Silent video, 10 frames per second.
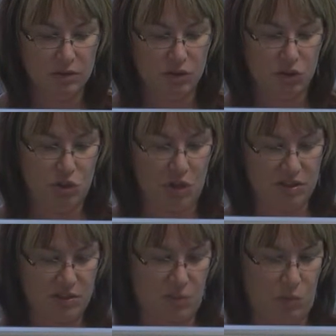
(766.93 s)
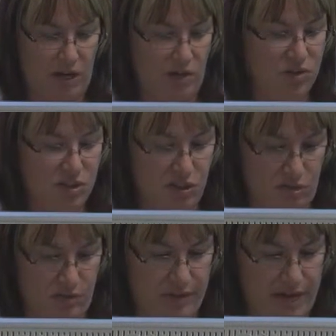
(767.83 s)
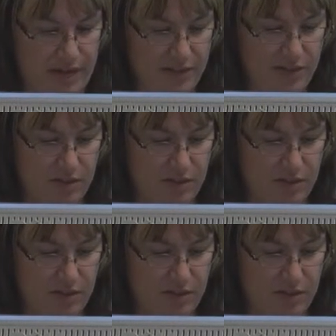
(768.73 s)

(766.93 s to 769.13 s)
Do you want someone else to do that?